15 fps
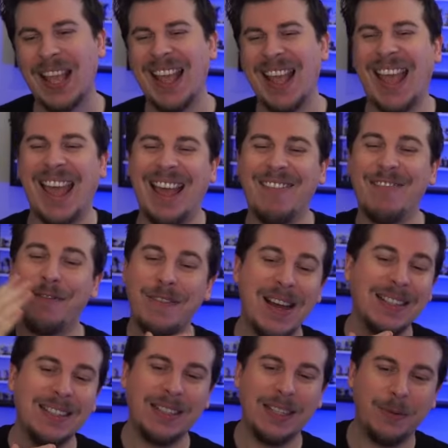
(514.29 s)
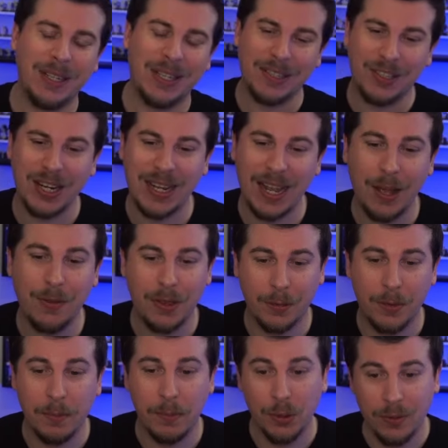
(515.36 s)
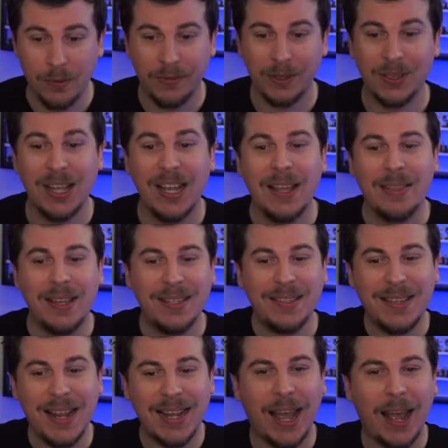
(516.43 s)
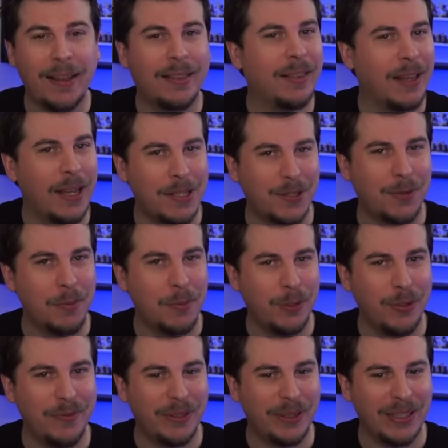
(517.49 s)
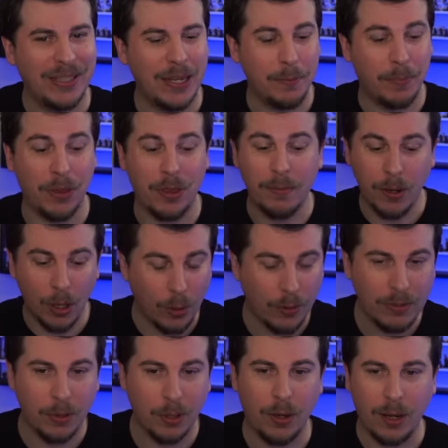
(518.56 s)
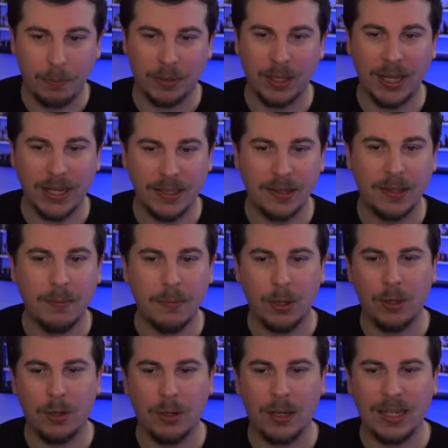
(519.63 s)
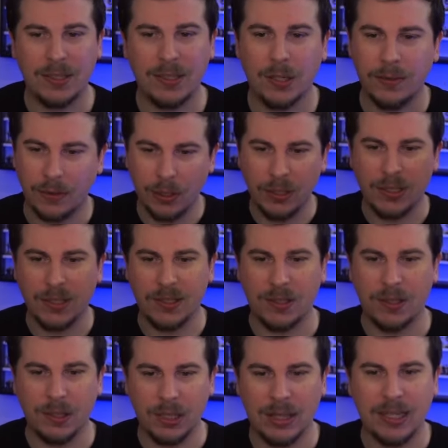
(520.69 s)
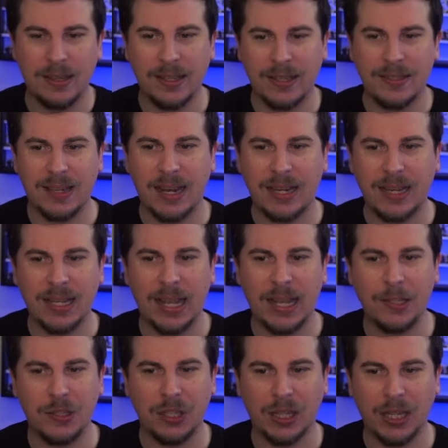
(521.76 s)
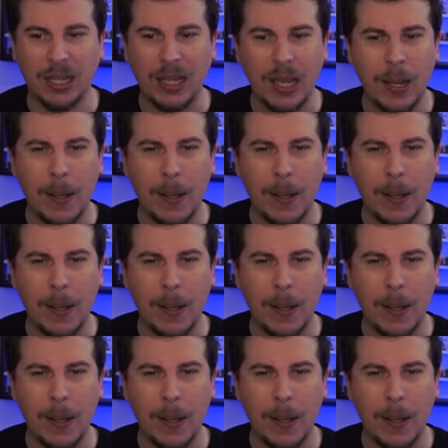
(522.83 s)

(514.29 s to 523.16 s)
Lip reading: And finally, we can check out the removal. This deck had less removal in it, but the more and more I played, the more I sort of understood that this deck can actually